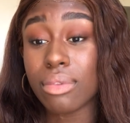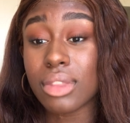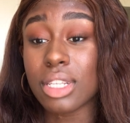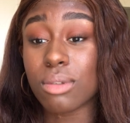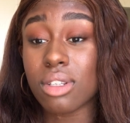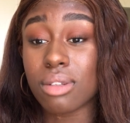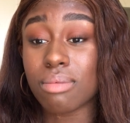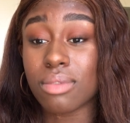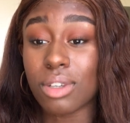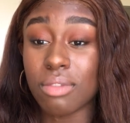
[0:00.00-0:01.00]
This was a
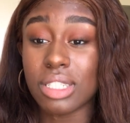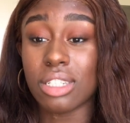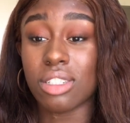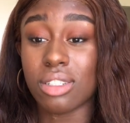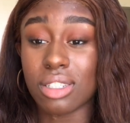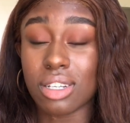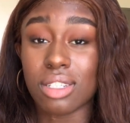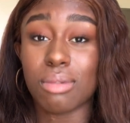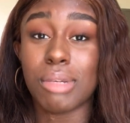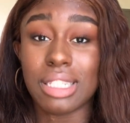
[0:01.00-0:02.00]
conversation I was
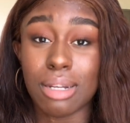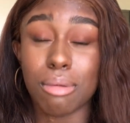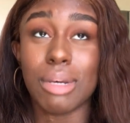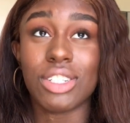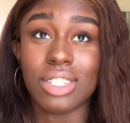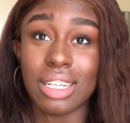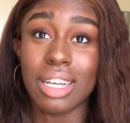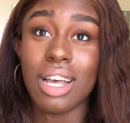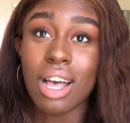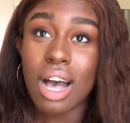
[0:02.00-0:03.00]
discussing with my stepmom actually.